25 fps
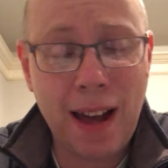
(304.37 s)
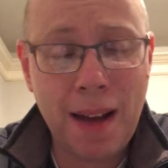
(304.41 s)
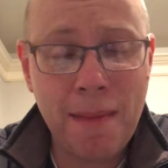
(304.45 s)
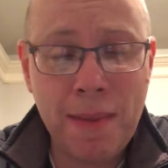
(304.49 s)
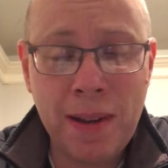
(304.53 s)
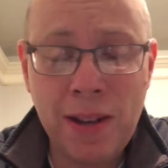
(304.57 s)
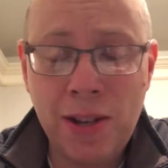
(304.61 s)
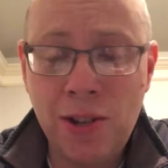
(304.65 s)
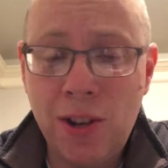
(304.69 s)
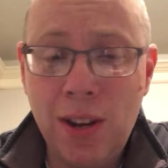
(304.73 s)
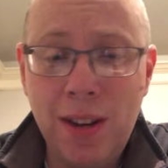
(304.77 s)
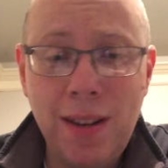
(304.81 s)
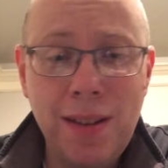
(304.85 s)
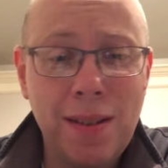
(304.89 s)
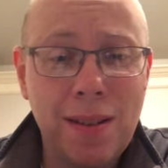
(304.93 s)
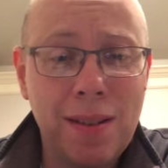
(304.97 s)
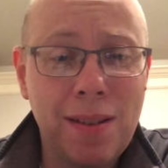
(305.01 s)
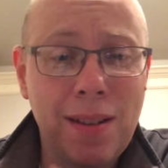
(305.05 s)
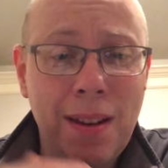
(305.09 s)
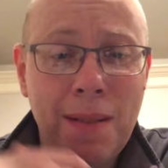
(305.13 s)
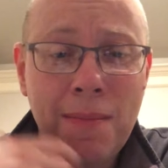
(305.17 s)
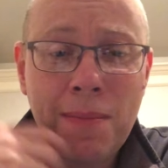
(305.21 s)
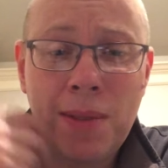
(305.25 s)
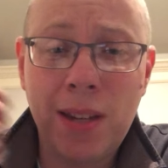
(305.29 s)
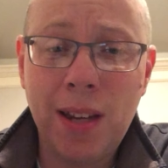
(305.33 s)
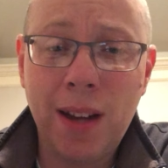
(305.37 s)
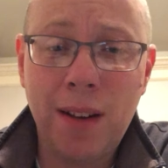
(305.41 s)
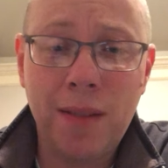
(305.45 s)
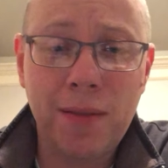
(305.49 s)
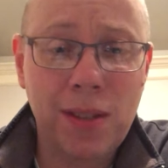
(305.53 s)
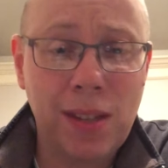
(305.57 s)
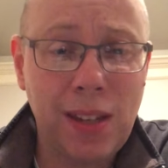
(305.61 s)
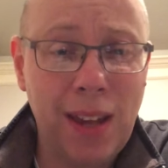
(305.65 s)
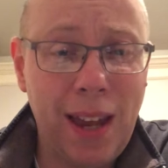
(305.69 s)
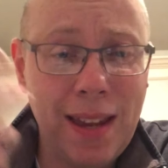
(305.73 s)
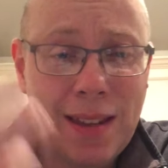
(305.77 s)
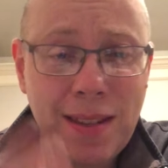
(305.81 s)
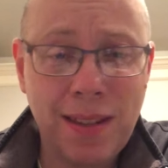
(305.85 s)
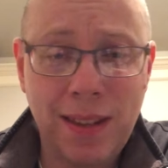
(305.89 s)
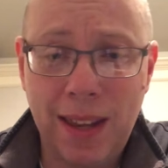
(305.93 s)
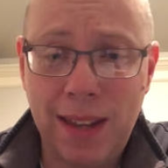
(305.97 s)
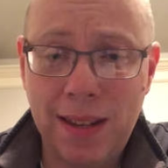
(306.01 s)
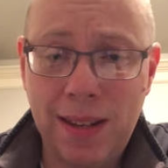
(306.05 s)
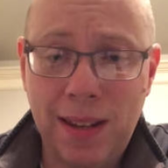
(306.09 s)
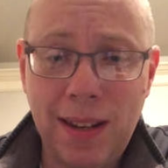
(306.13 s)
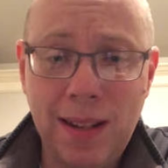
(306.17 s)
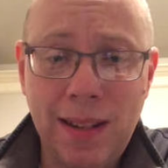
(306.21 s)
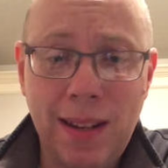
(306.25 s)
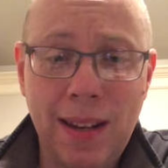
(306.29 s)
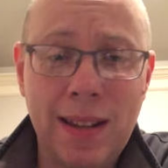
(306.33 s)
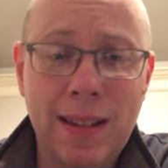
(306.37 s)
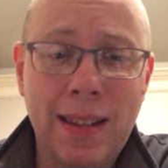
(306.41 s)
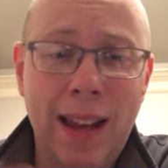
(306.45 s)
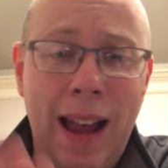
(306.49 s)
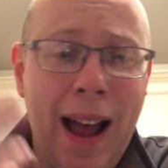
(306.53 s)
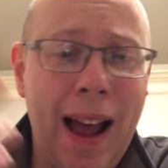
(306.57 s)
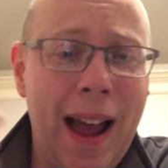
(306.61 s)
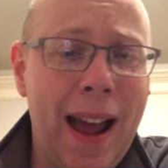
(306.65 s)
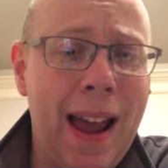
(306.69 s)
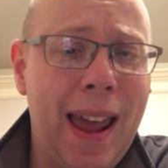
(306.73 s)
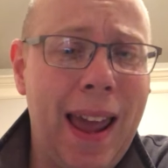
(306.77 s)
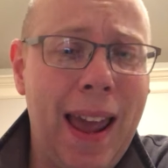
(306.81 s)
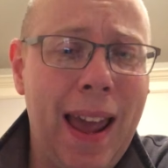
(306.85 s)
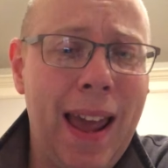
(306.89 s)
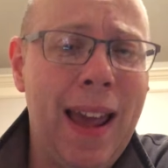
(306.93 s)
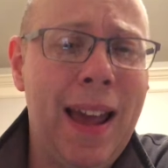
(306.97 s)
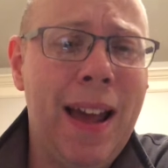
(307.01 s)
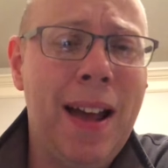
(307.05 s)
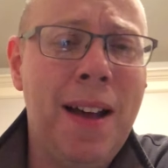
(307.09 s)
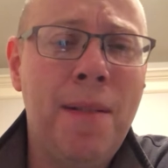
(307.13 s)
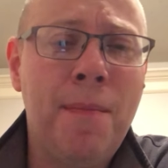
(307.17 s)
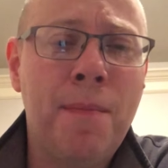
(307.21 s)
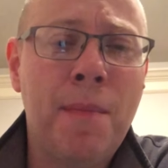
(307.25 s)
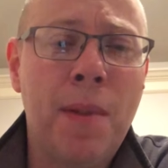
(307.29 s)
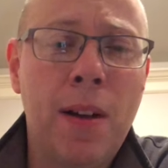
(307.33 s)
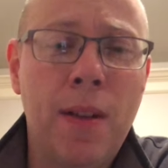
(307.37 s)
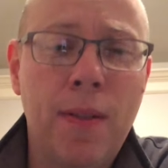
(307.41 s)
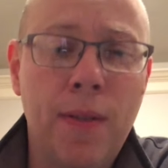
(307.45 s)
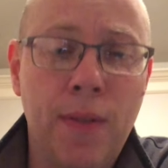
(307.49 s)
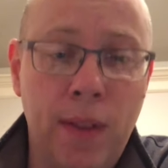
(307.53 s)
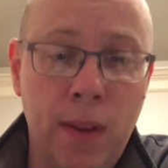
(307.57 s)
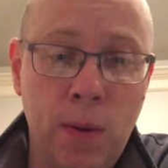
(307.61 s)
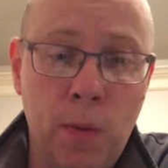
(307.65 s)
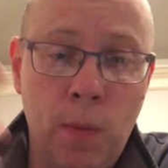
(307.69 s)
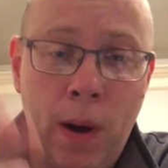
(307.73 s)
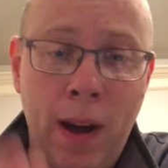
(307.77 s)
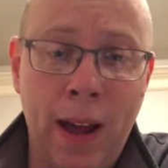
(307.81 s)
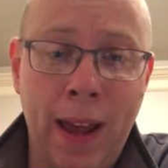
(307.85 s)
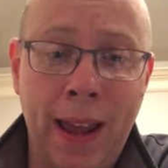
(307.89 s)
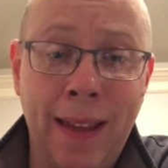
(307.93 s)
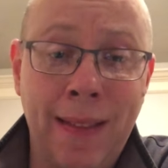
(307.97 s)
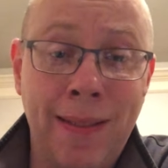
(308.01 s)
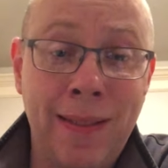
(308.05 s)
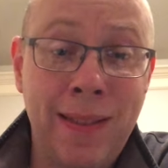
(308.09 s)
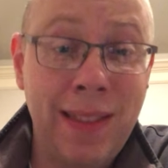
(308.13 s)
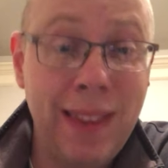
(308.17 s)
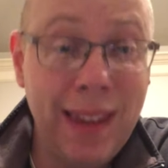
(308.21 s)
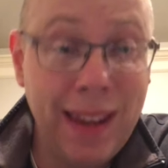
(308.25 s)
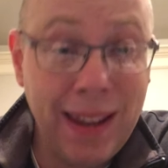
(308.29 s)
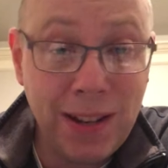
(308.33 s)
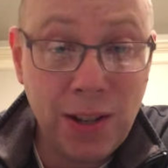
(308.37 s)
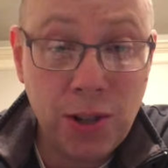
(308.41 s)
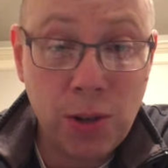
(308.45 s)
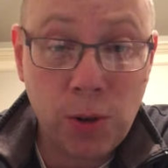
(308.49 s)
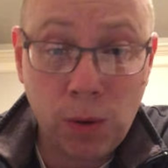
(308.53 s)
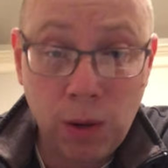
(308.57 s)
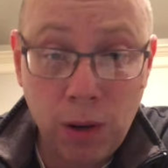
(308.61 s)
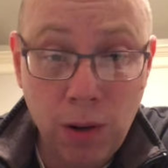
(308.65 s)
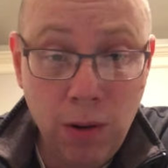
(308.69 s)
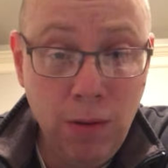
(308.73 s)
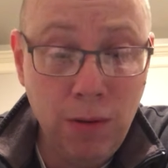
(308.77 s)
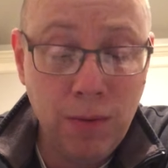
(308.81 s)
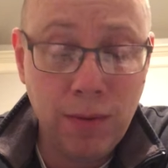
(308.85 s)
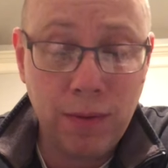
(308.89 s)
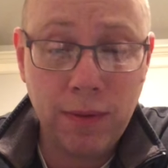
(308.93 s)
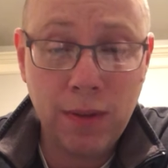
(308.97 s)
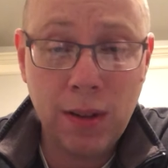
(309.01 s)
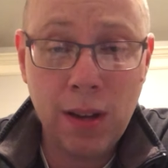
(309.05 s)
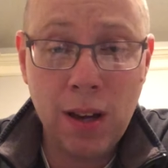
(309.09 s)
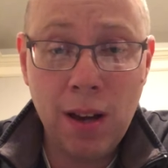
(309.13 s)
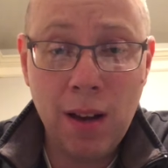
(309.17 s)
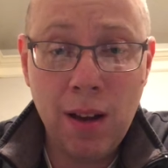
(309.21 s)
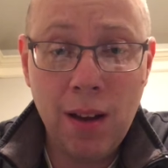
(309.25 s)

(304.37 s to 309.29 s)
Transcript: I mean Jesus himself says this. He says, "I am the way, the truth."